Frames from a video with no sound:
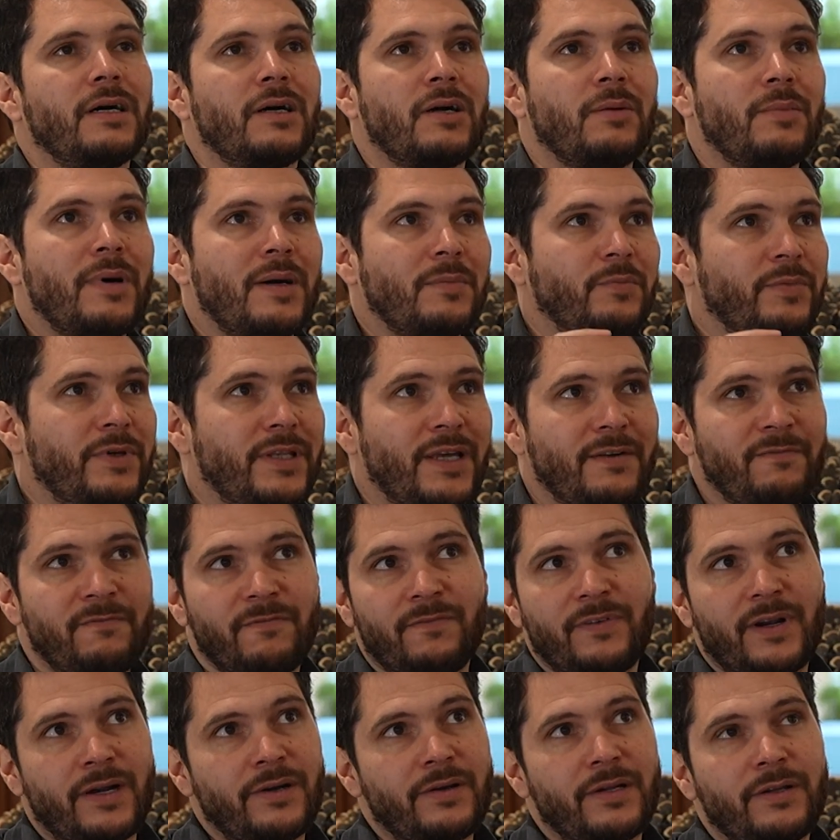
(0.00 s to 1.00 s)
come up with a
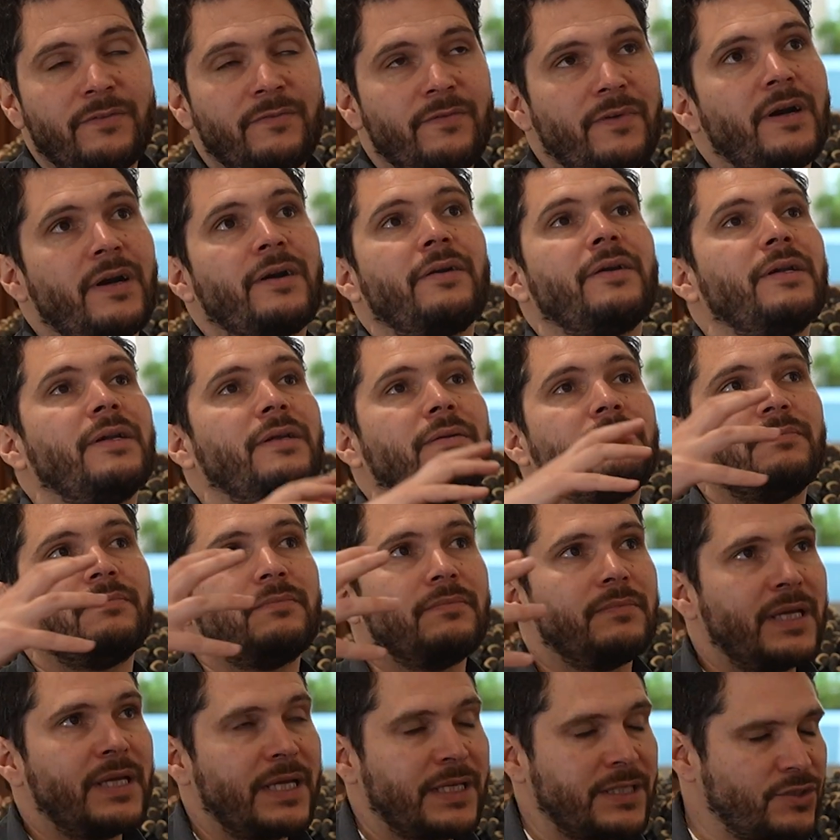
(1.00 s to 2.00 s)
very, very
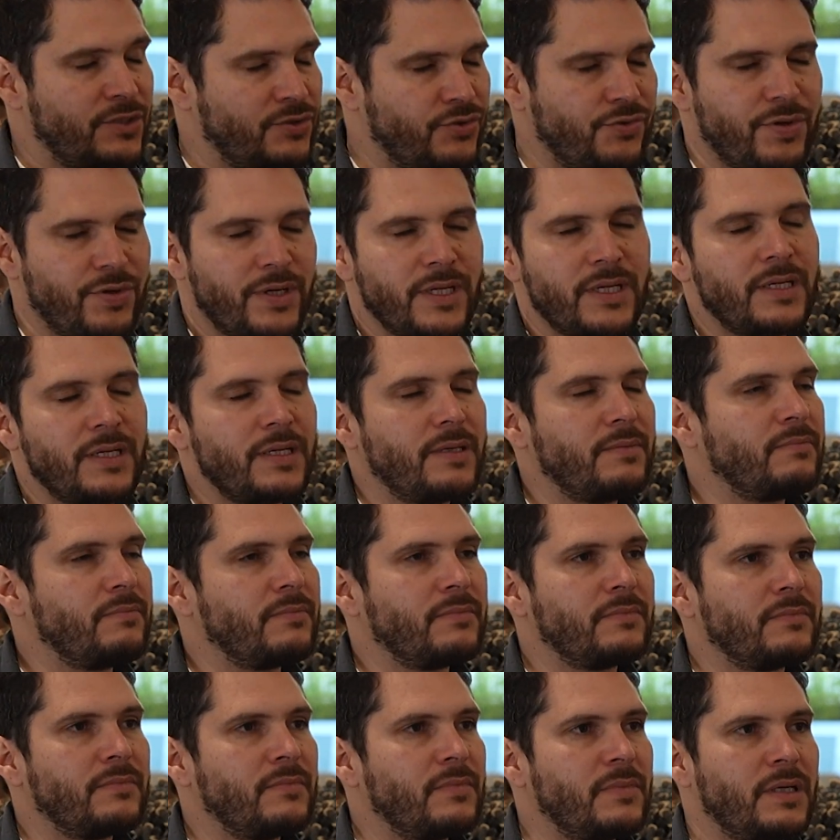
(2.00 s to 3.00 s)

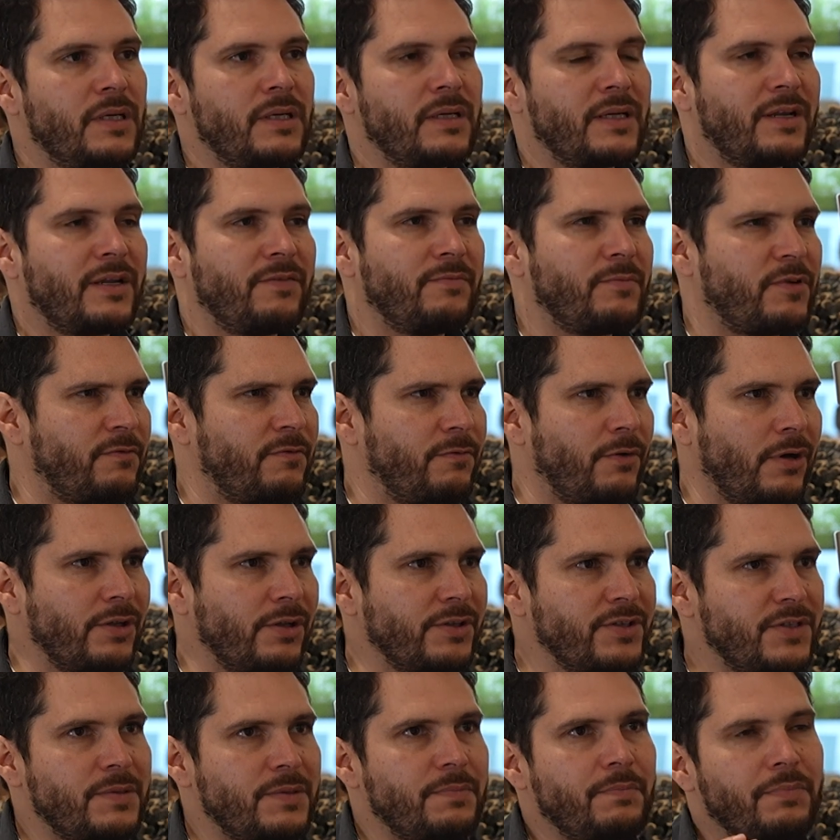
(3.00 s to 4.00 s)
extreme kind of
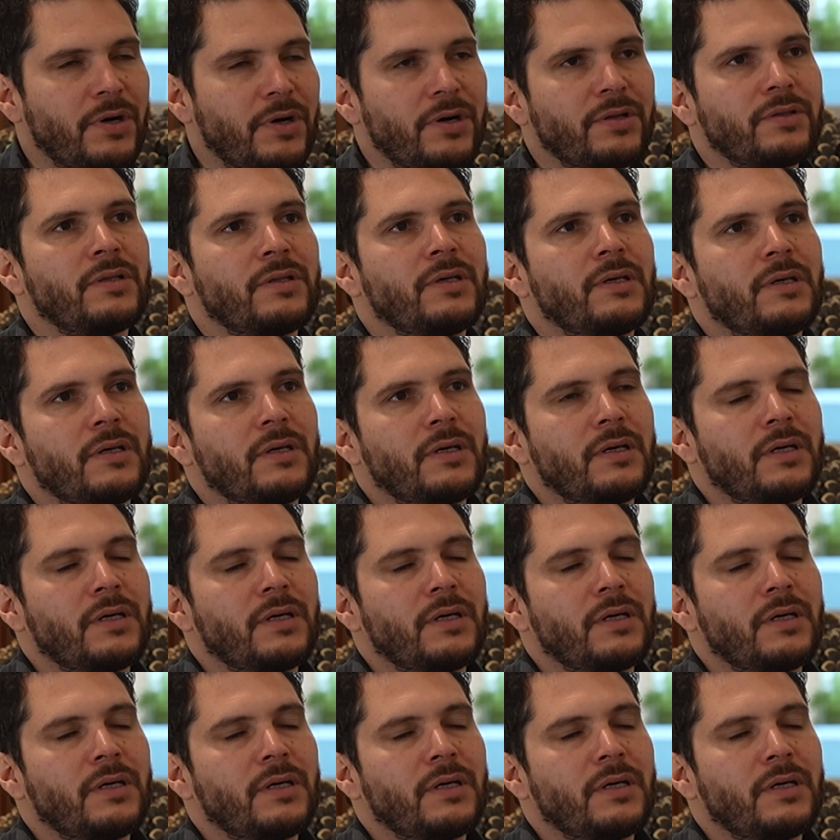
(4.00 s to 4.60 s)
morphology, but